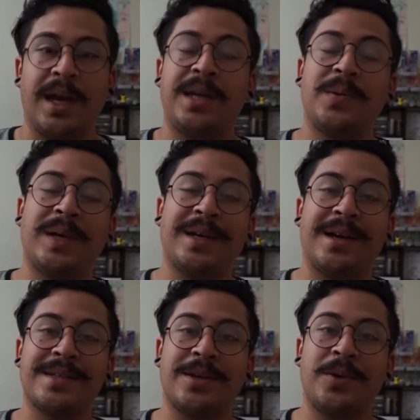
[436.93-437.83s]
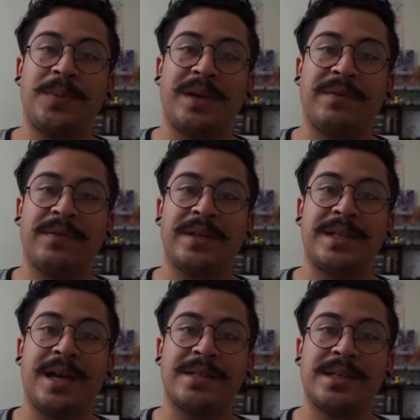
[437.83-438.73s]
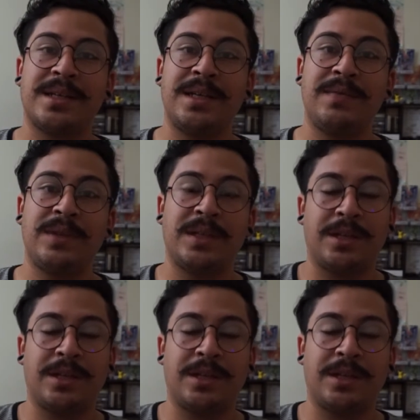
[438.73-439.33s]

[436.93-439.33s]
Anyway, guys, I hope you have a fantastic evening,